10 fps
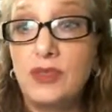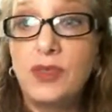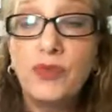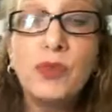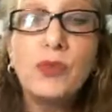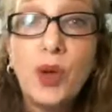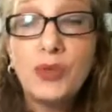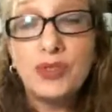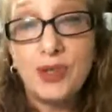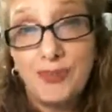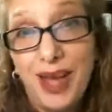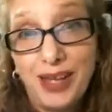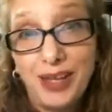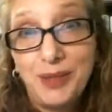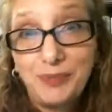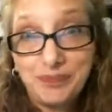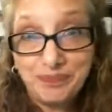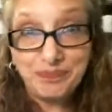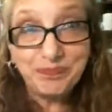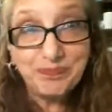So if you know somebody
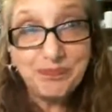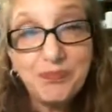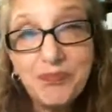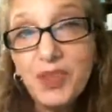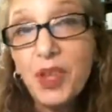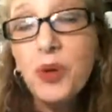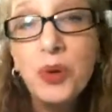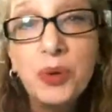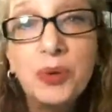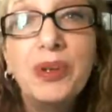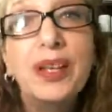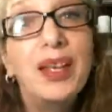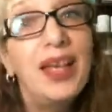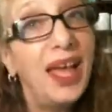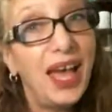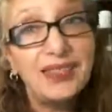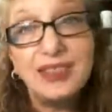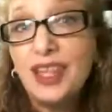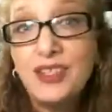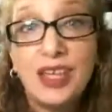who has a
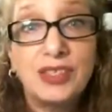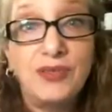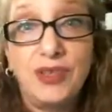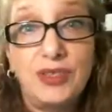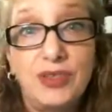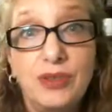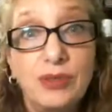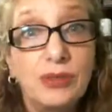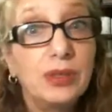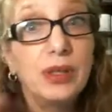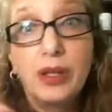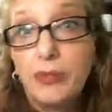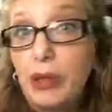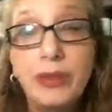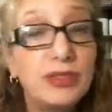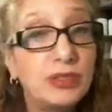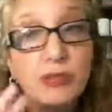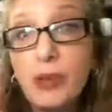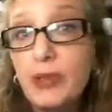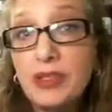digestive issue, maybe it's you,
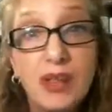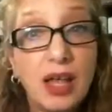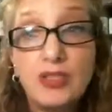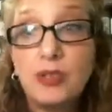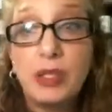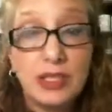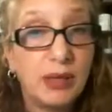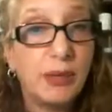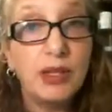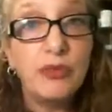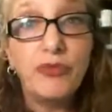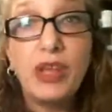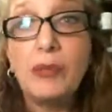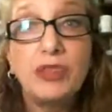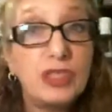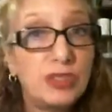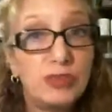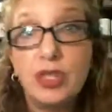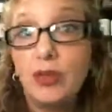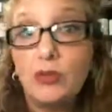maybe it's not you, but it's somebody in your family, just,
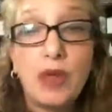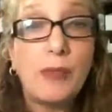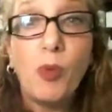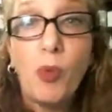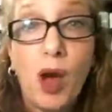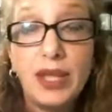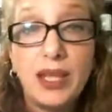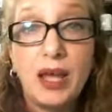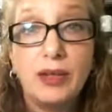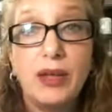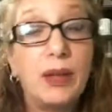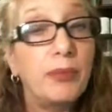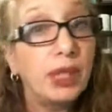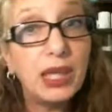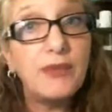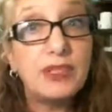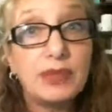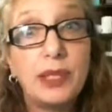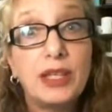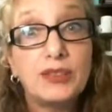drop a Y down there, and I'm going to give you
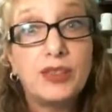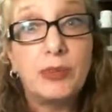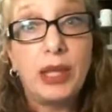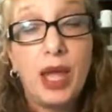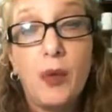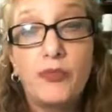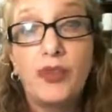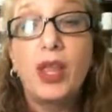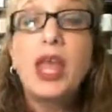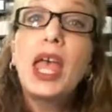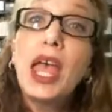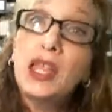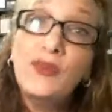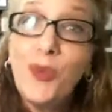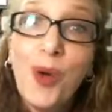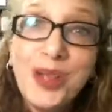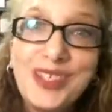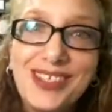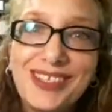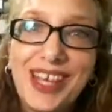something that's going to be helpful. And if you're watching
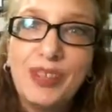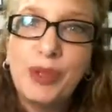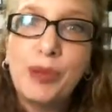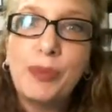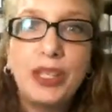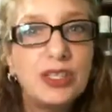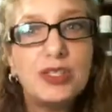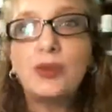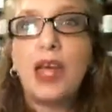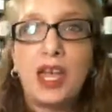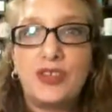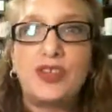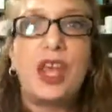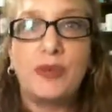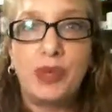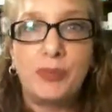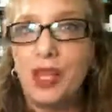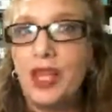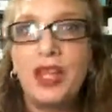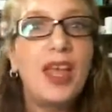this on the replay, just do a hashtag
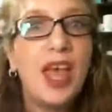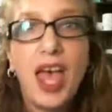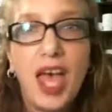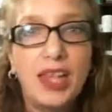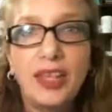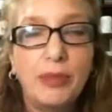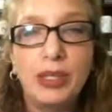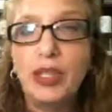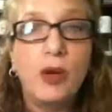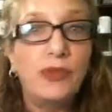replay and let me know.